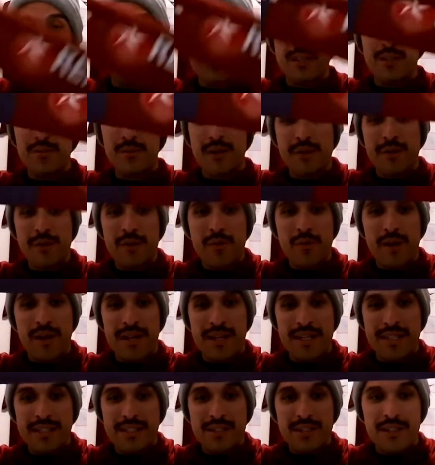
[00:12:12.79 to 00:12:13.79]
the way we
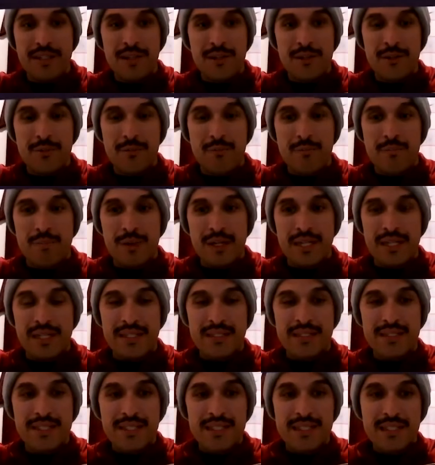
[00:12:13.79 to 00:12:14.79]
wanted it to go,
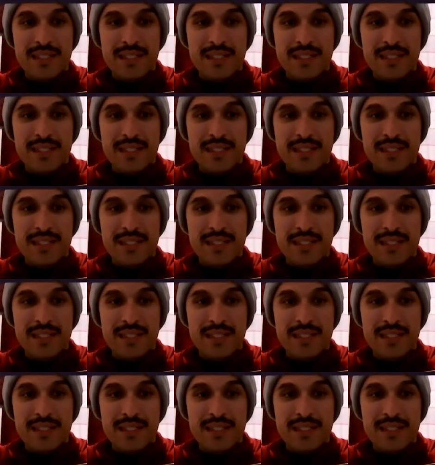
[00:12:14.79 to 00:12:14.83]
but